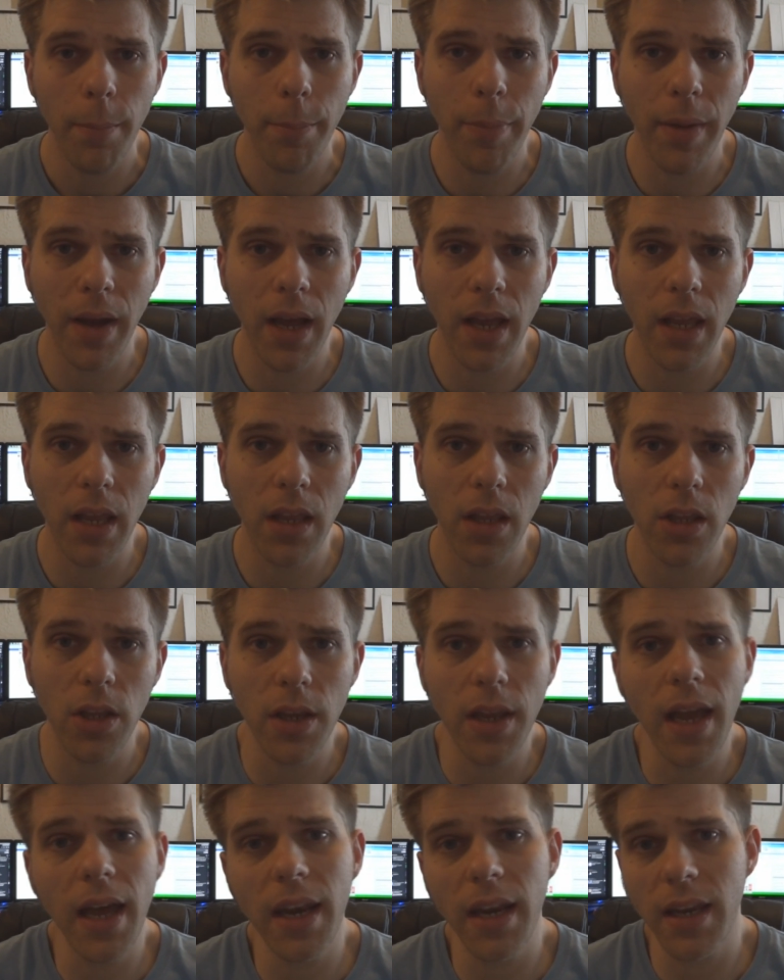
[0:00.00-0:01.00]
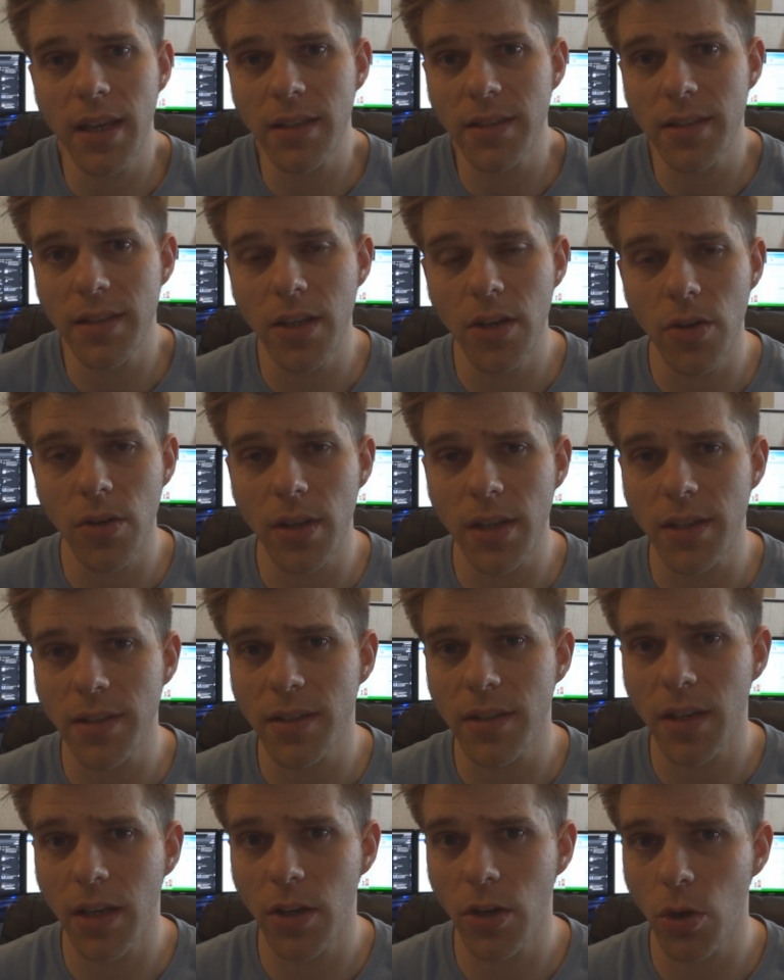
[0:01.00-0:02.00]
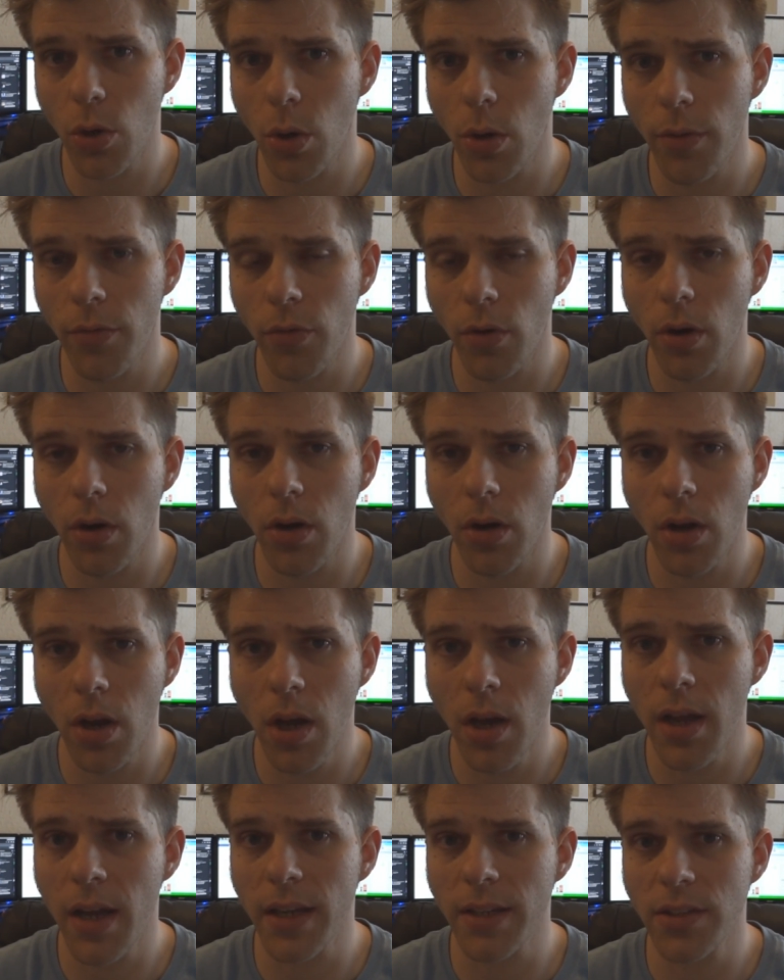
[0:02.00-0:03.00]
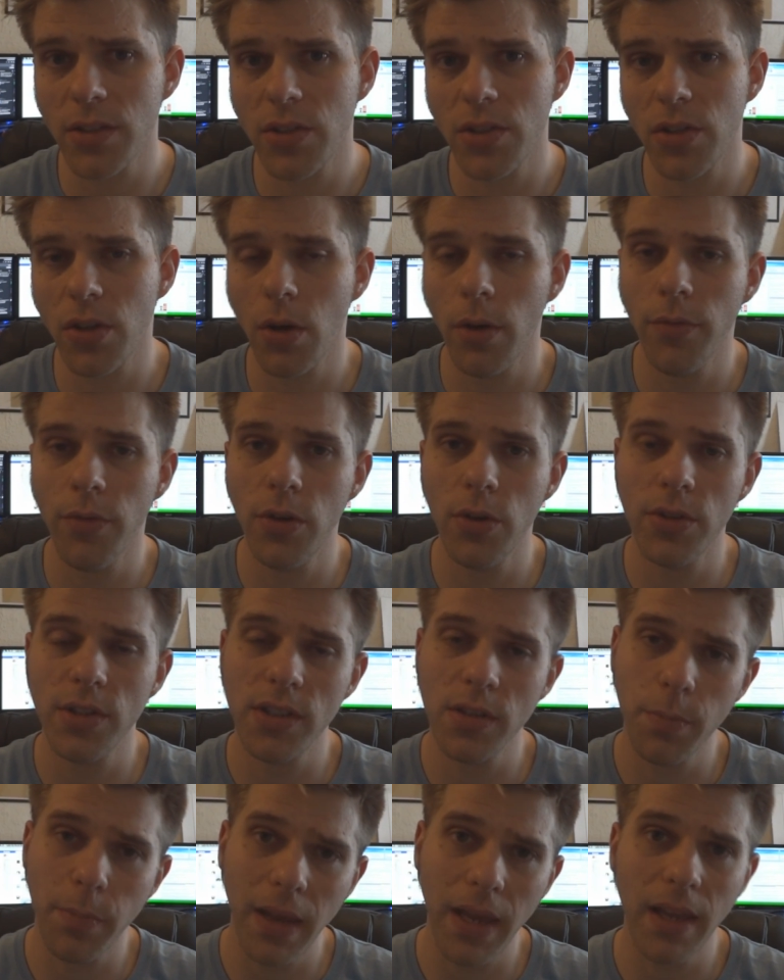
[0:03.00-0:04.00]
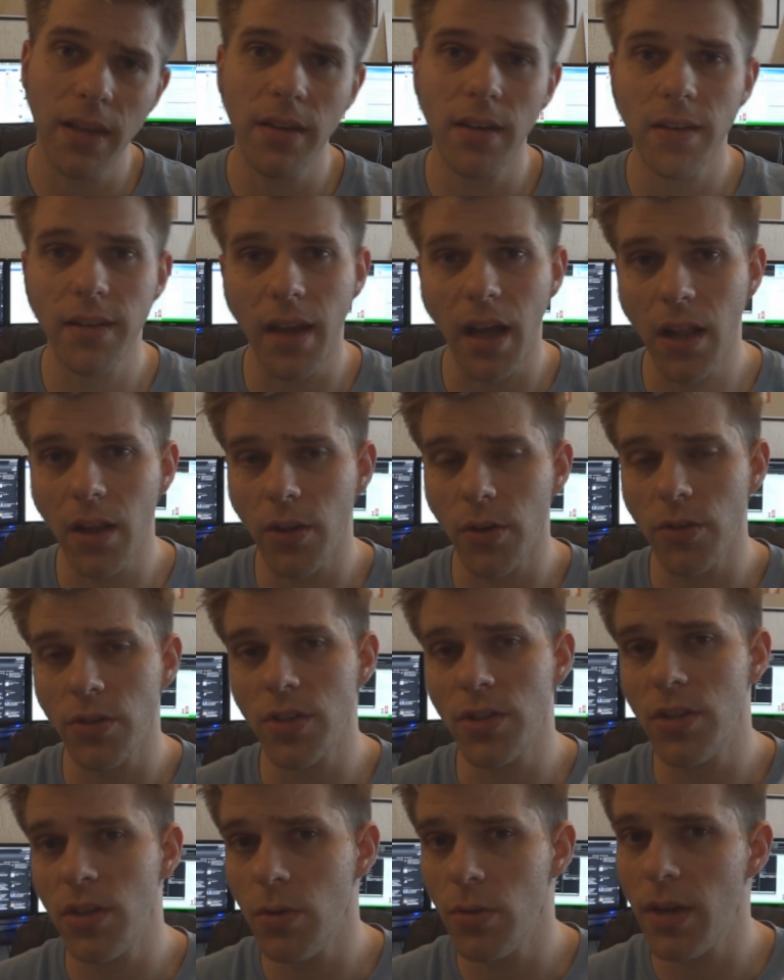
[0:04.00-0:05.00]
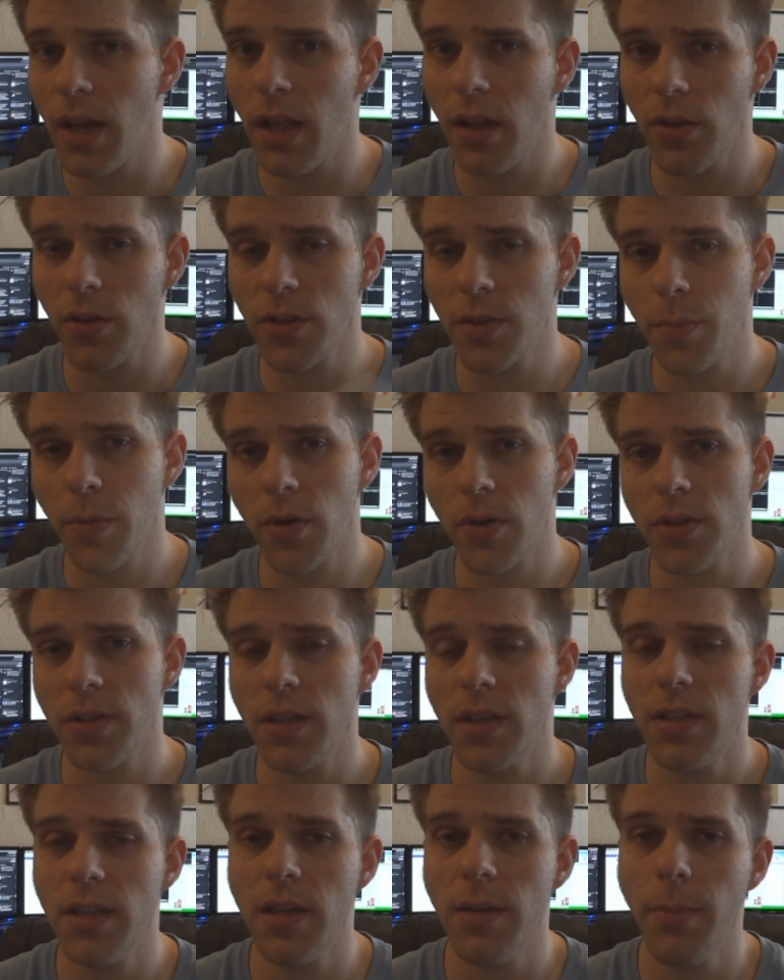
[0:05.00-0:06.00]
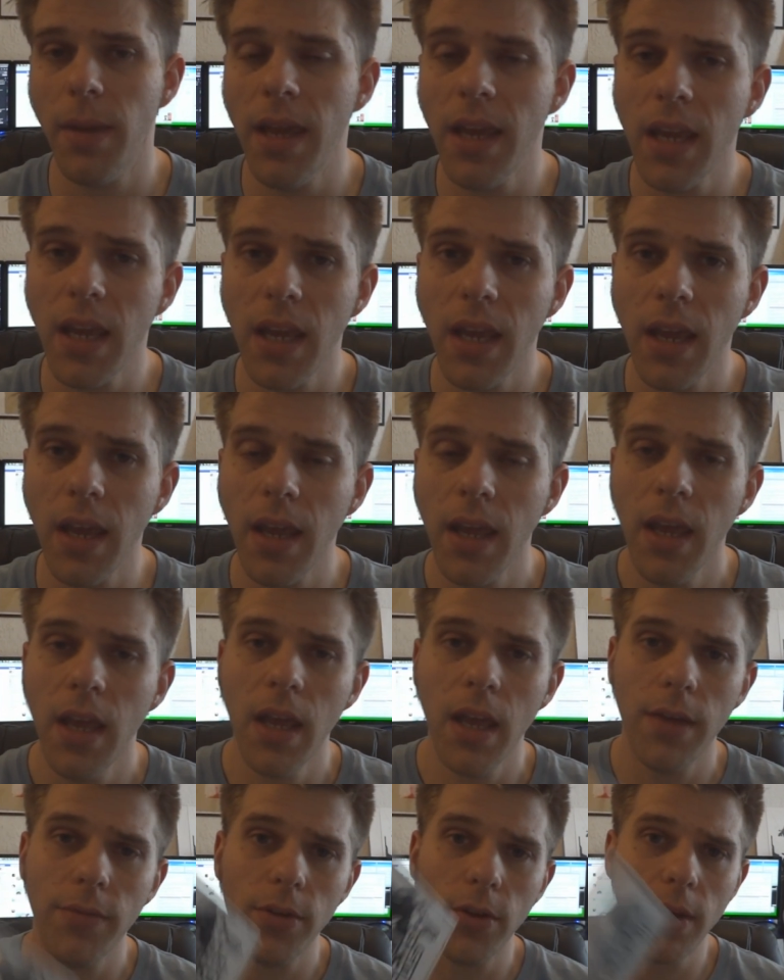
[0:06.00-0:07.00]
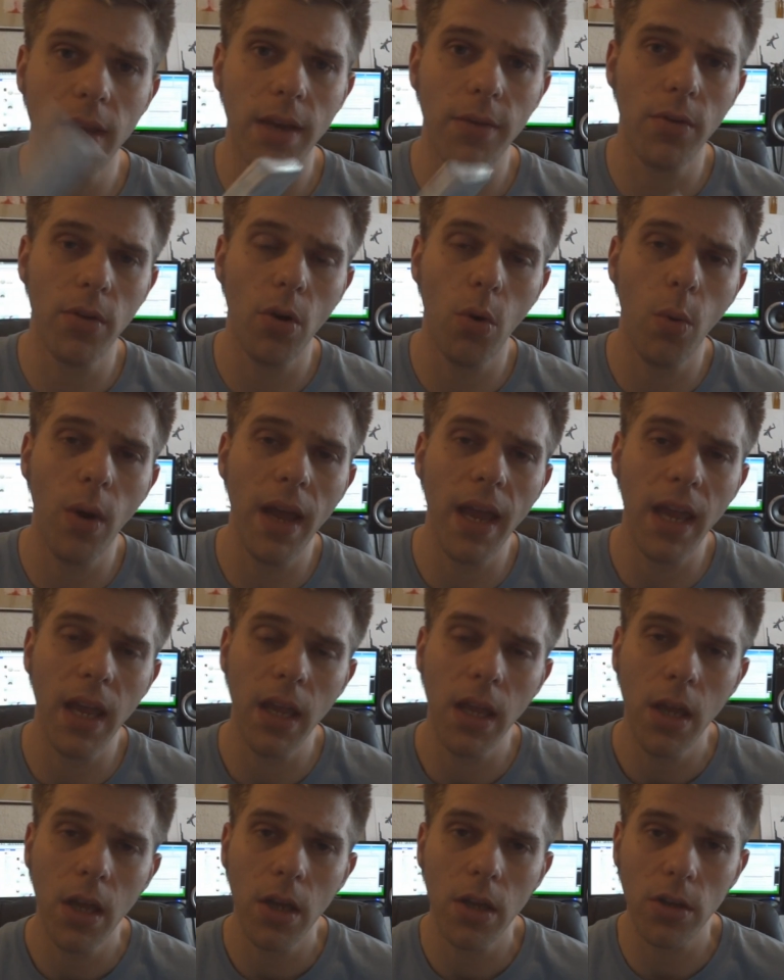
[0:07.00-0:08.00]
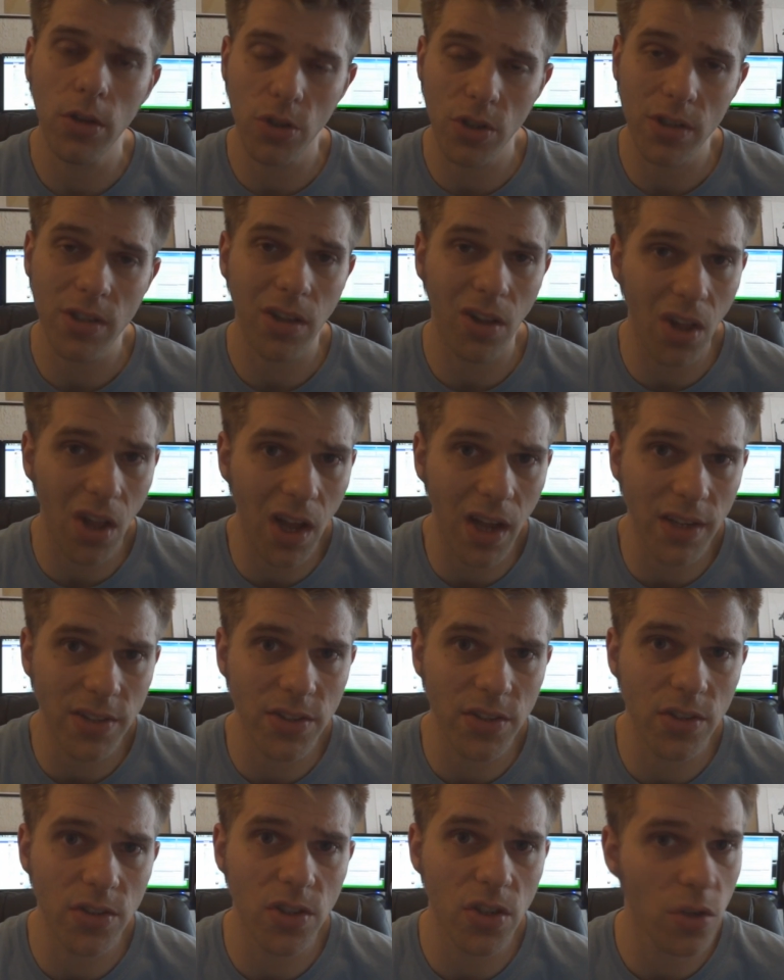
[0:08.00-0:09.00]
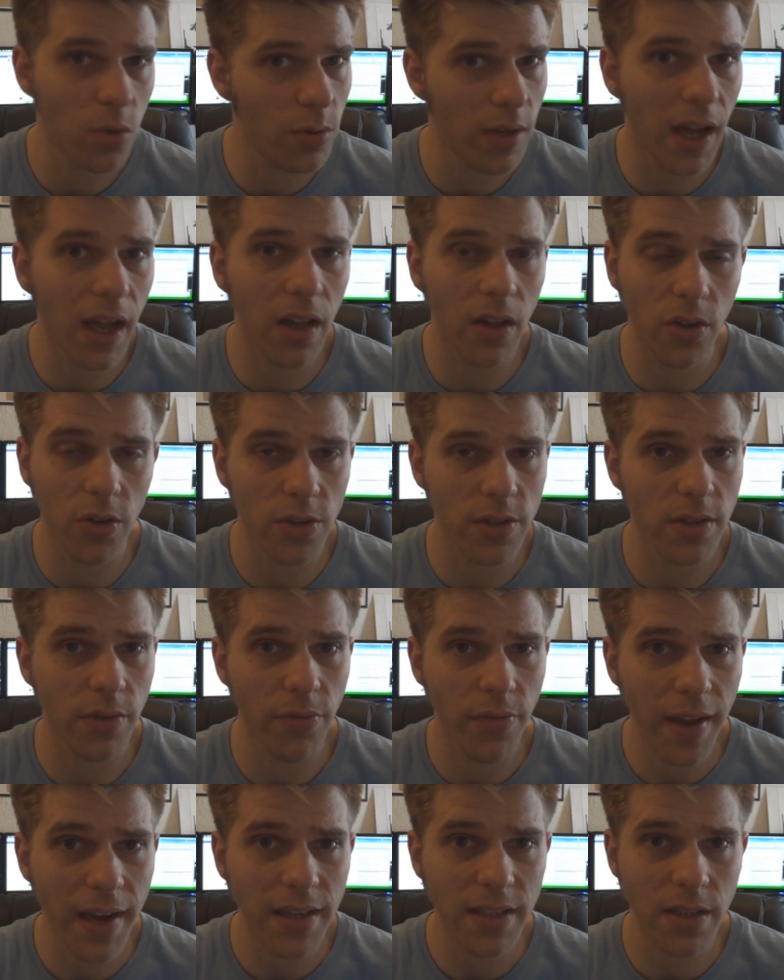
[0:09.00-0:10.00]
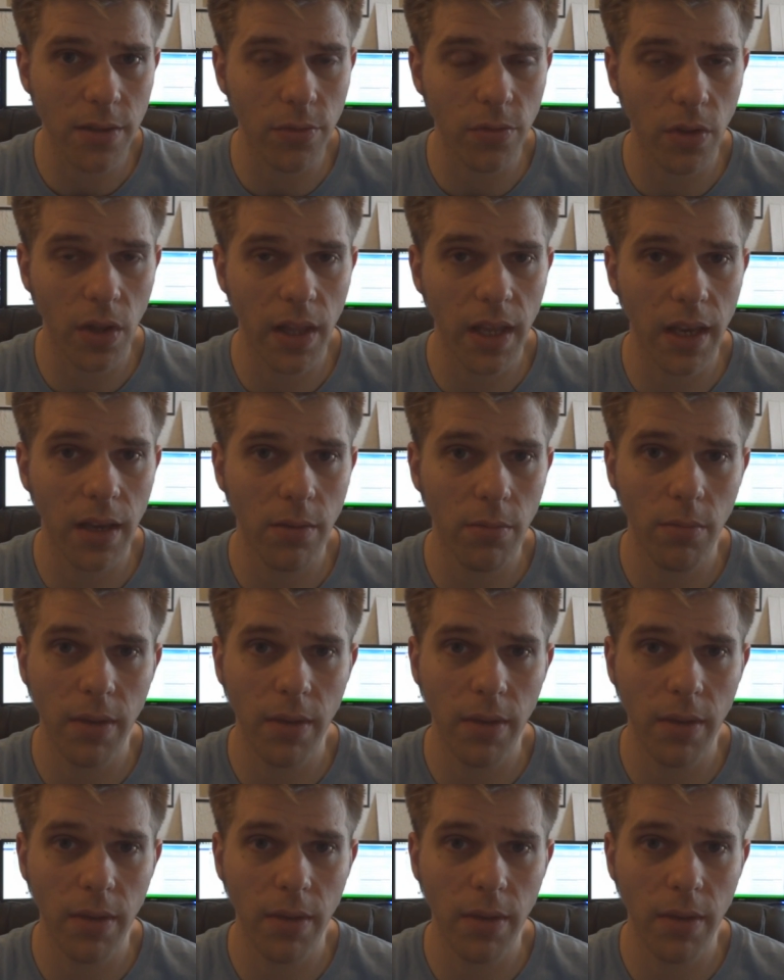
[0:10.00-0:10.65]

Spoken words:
But you got to consider this in your overall cost. So if you spend $1 to $2 per CD making it, if you give it away, you just lost $2 effectively.